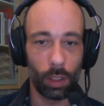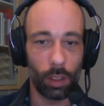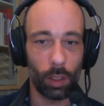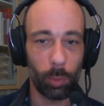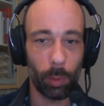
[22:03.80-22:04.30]

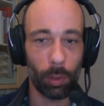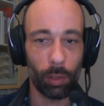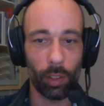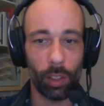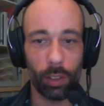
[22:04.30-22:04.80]
Those people are
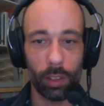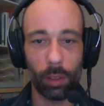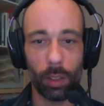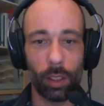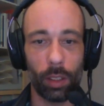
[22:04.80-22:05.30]
very good
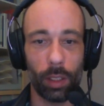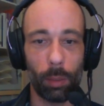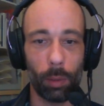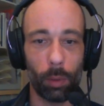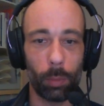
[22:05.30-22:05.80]
at
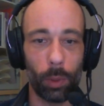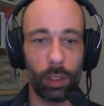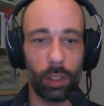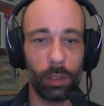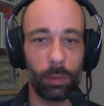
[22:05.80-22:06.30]
keeping one point
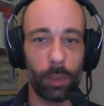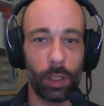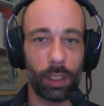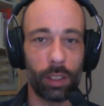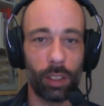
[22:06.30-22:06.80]
though, but
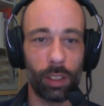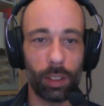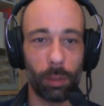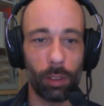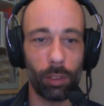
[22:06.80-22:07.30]
that's
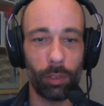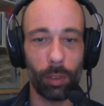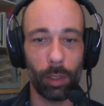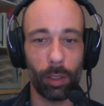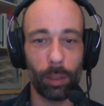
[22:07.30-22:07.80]
something from
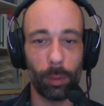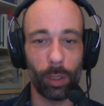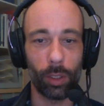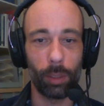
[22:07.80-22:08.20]
another blog.